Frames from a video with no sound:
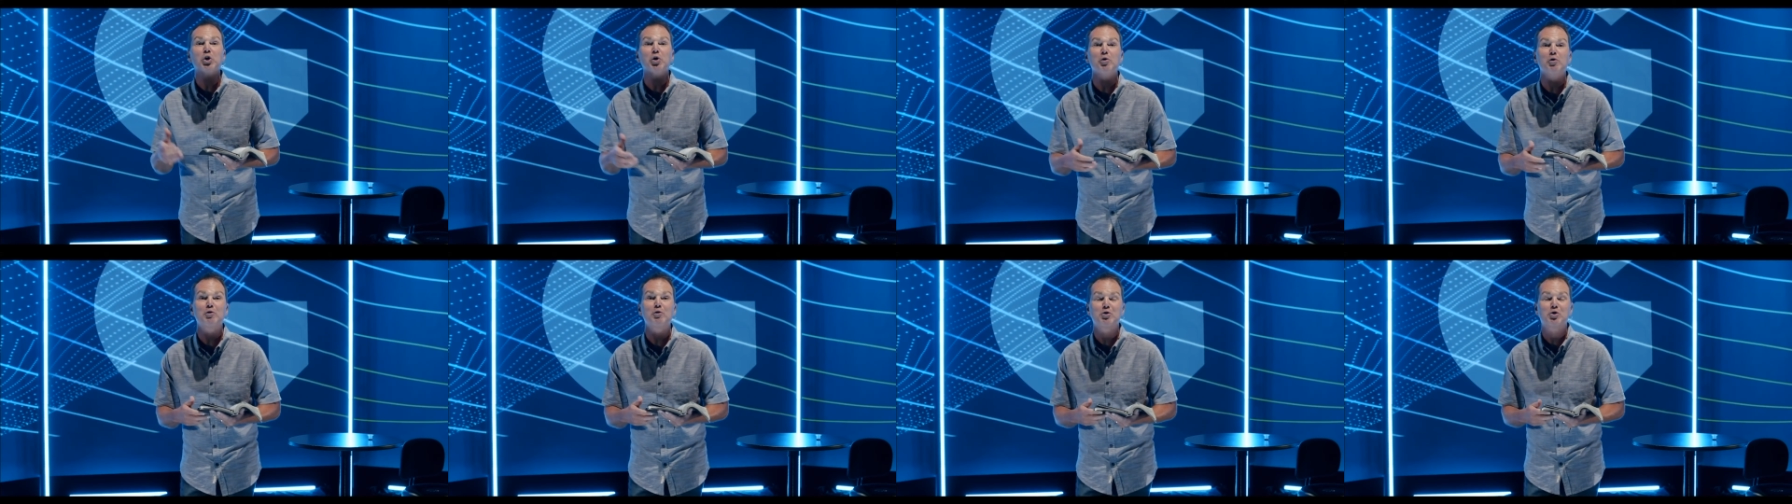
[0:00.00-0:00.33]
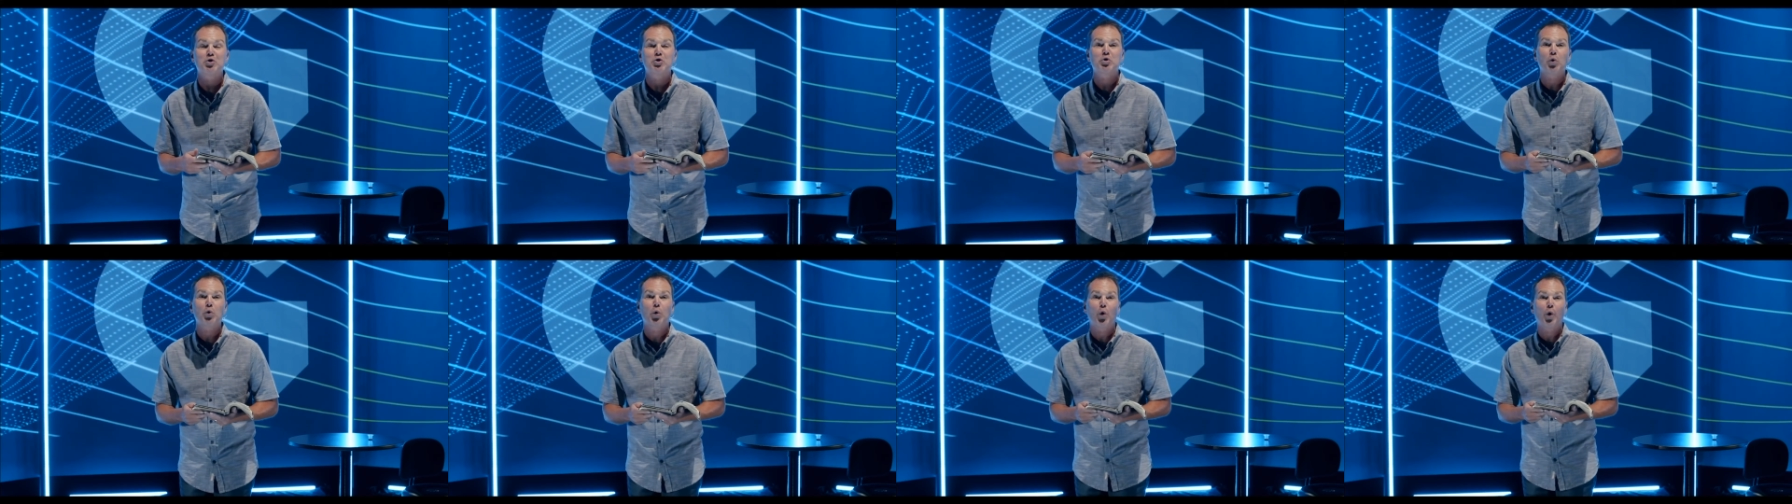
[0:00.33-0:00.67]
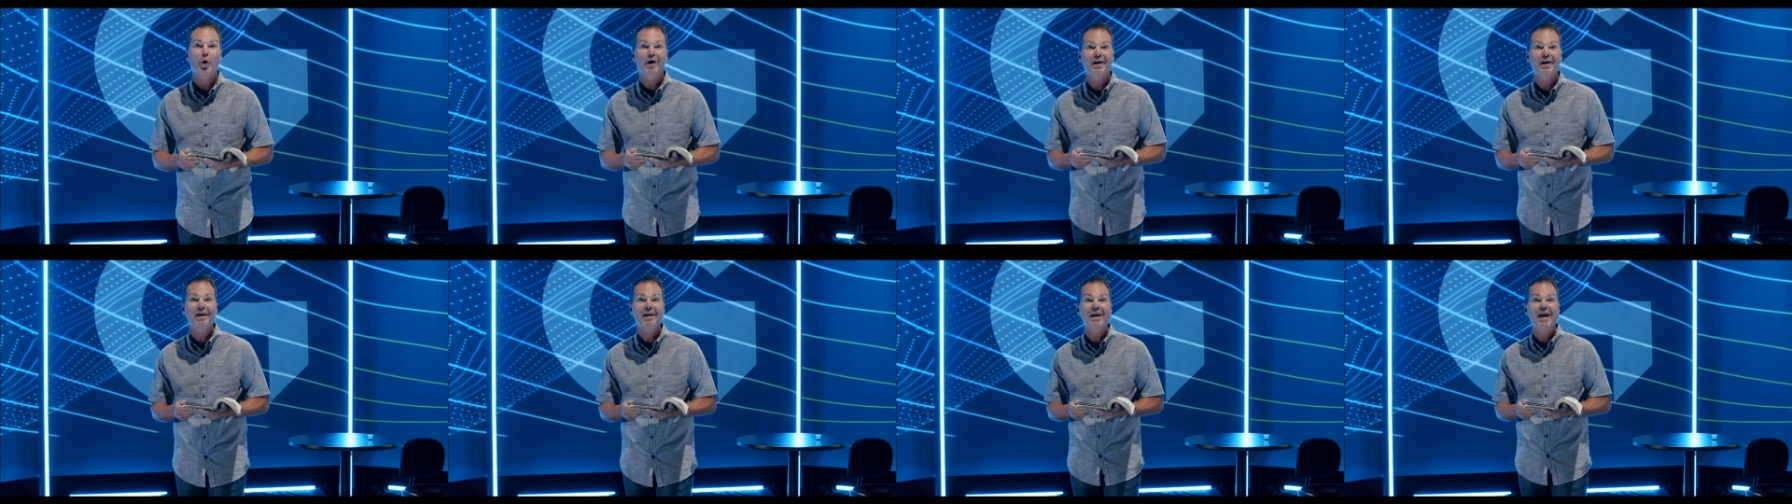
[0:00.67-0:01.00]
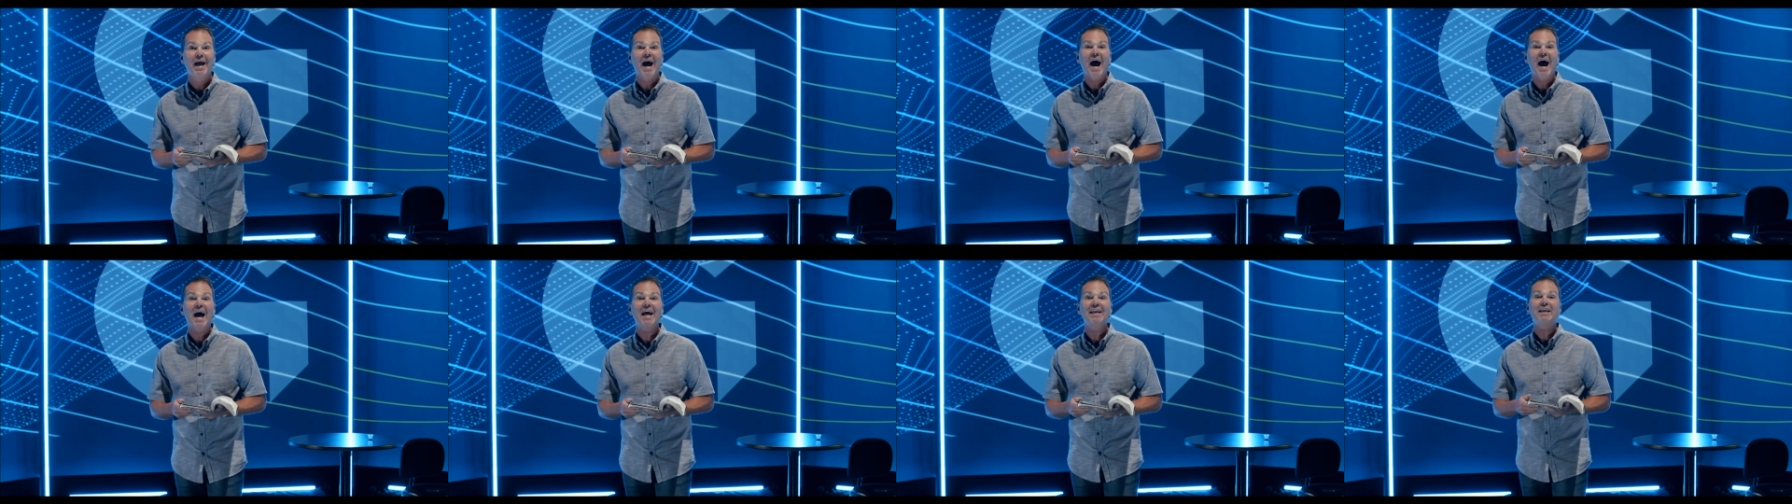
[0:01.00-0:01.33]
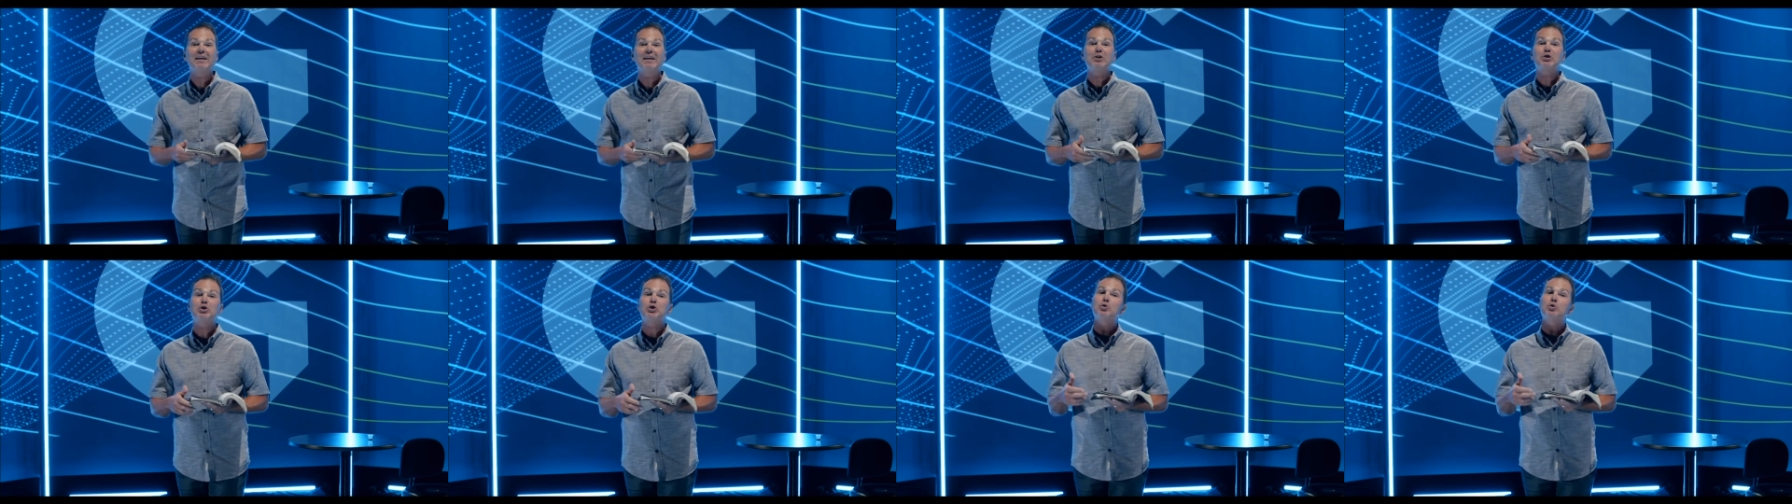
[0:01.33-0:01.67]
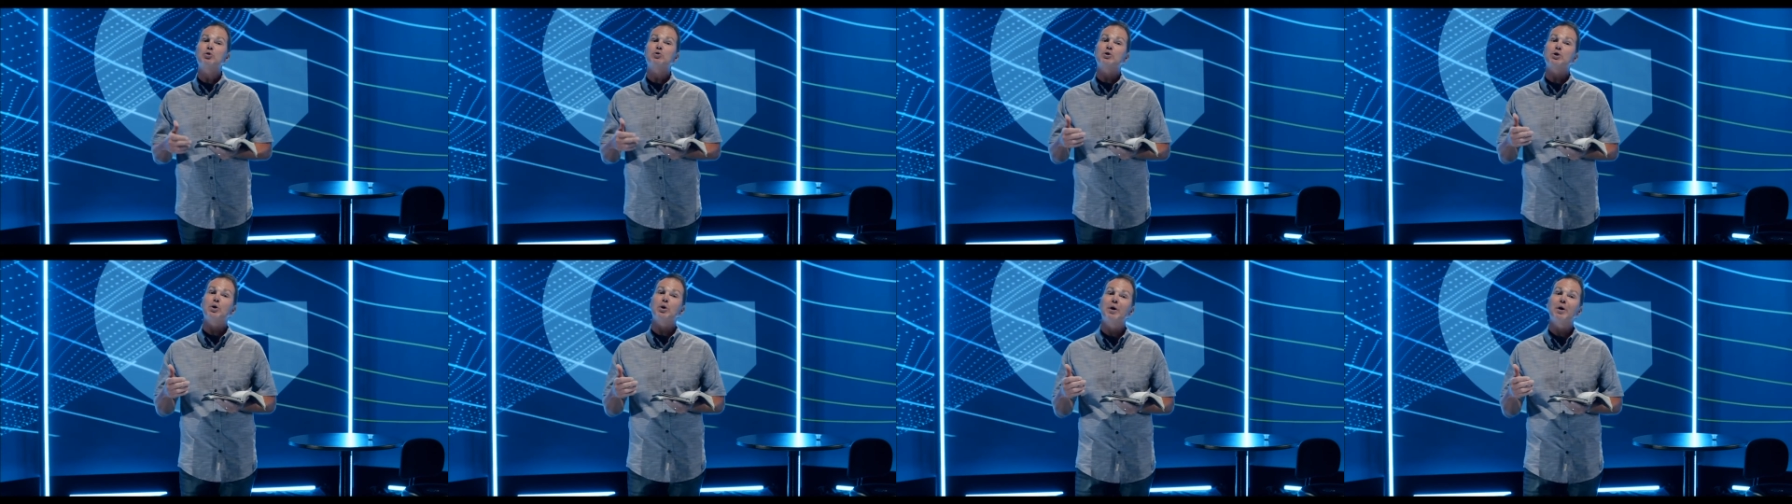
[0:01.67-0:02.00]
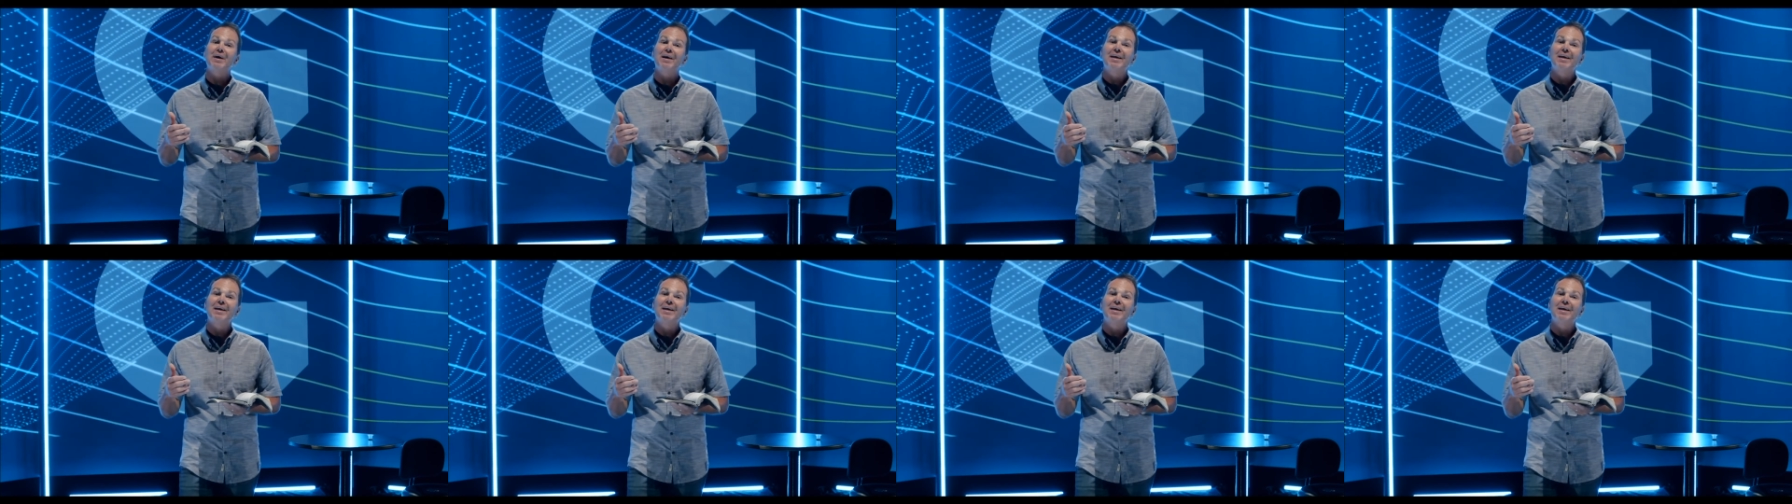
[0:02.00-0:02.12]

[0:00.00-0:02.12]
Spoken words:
to the store and I need you to